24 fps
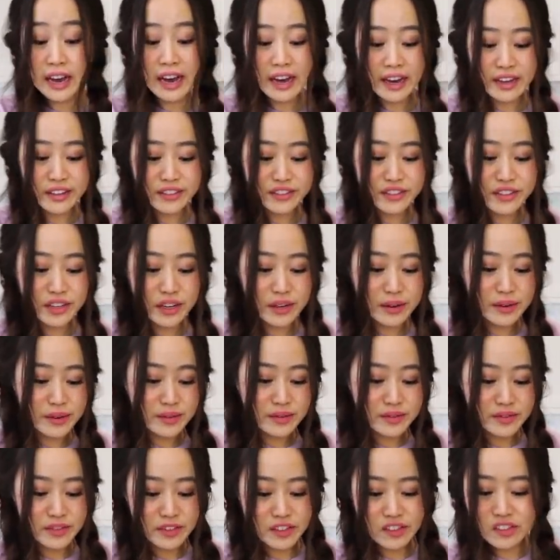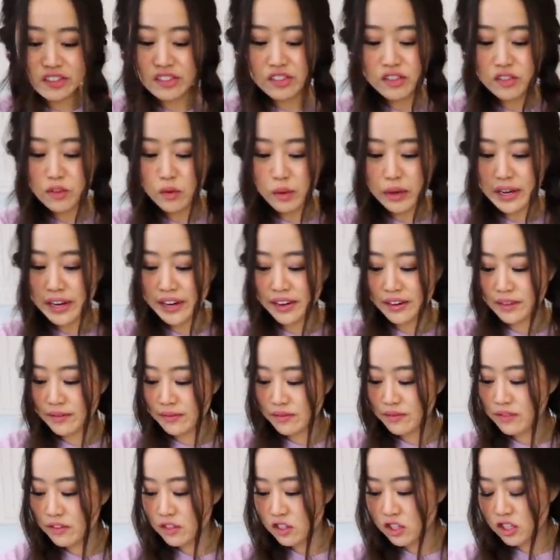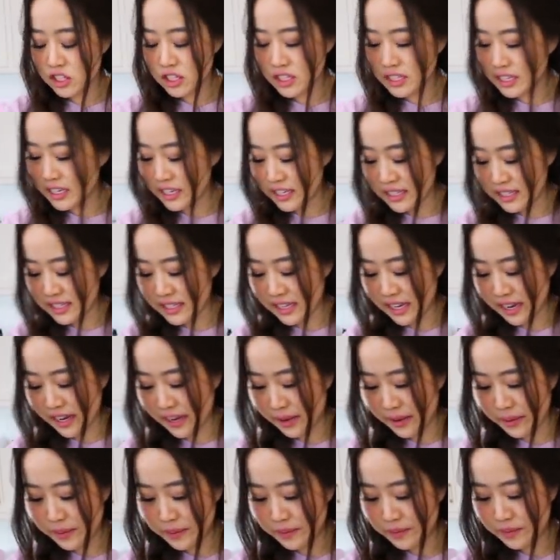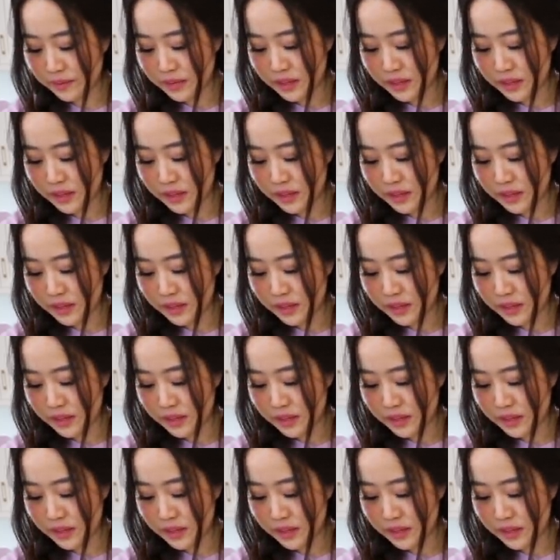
Yeah, no, just a square. She didn't say.